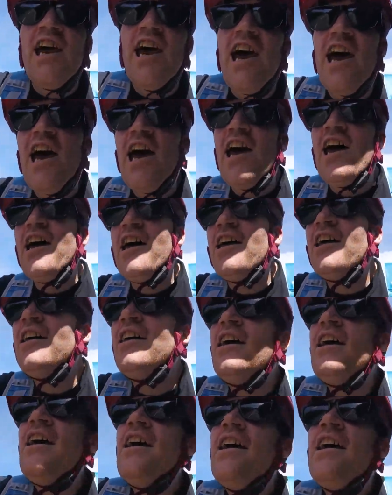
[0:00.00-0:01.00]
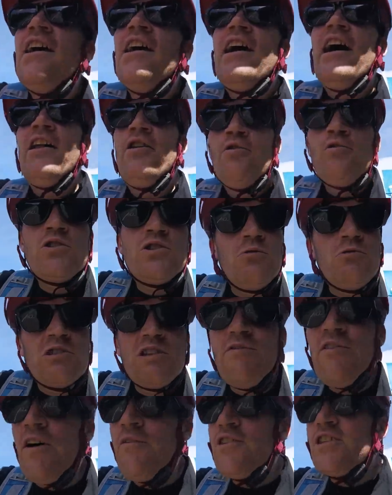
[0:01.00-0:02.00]
yeah, and all
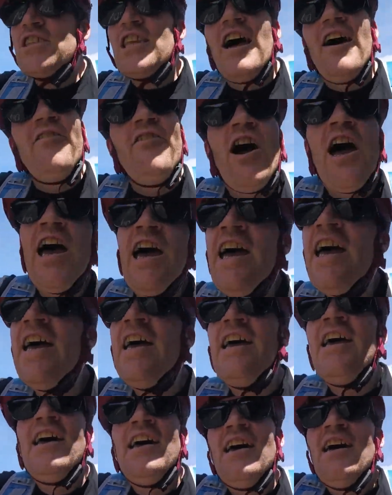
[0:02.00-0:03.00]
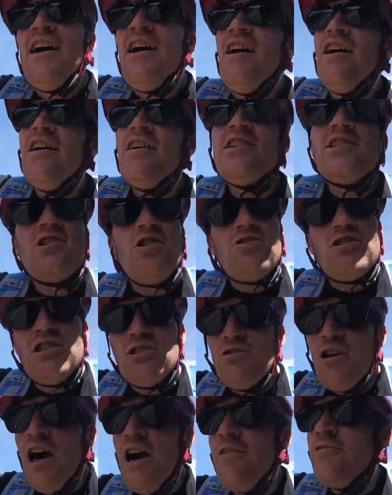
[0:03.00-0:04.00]
sorts of other stuff.
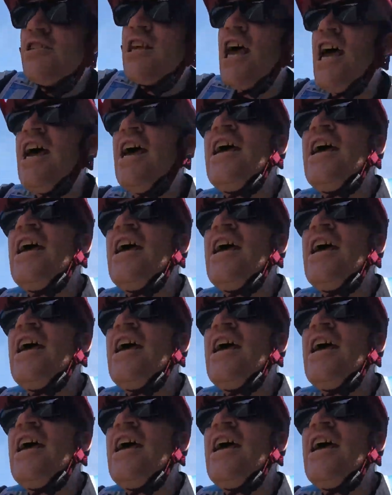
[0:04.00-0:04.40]
Sausage rolls.